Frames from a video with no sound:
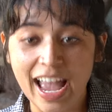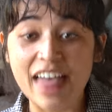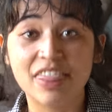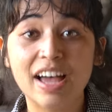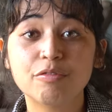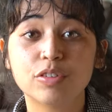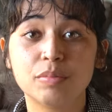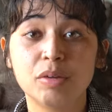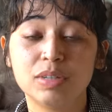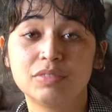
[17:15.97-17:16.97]
And that for
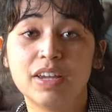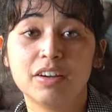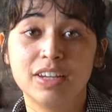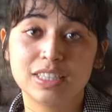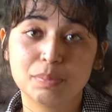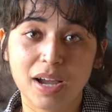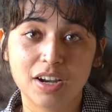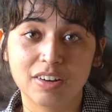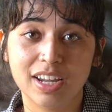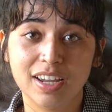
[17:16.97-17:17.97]
me was very
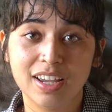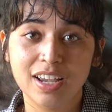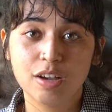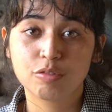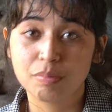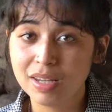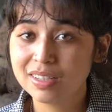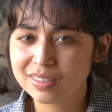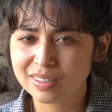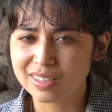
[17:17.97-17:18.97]
inspiring. For me
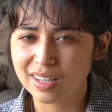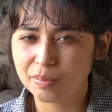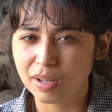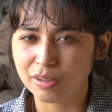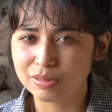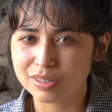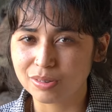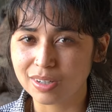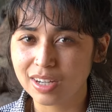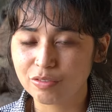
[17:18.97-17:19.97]
to start telling my own
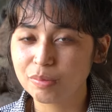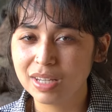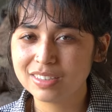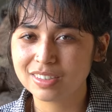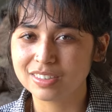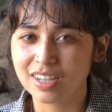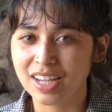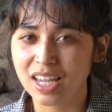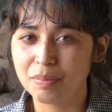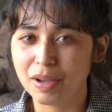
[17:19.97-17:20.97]
story, for me to start
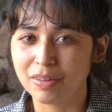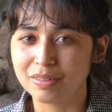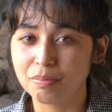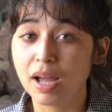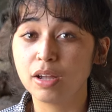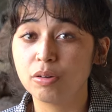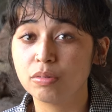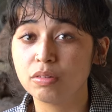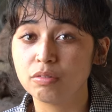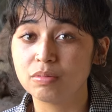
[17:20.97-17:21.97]
talking about my
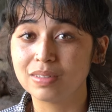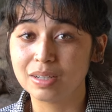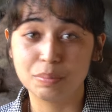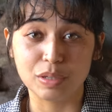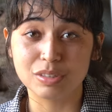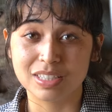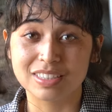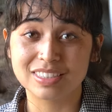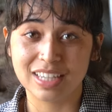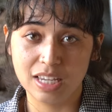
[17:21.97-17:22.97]
own
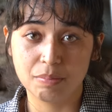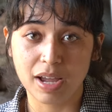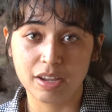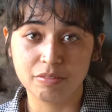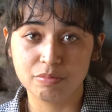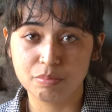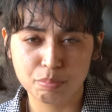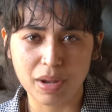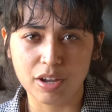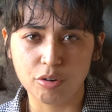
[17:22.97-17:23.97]
abuses in my
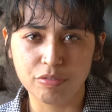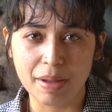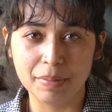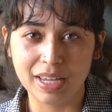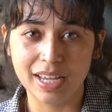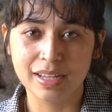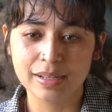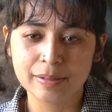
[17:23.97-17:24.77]
bio family.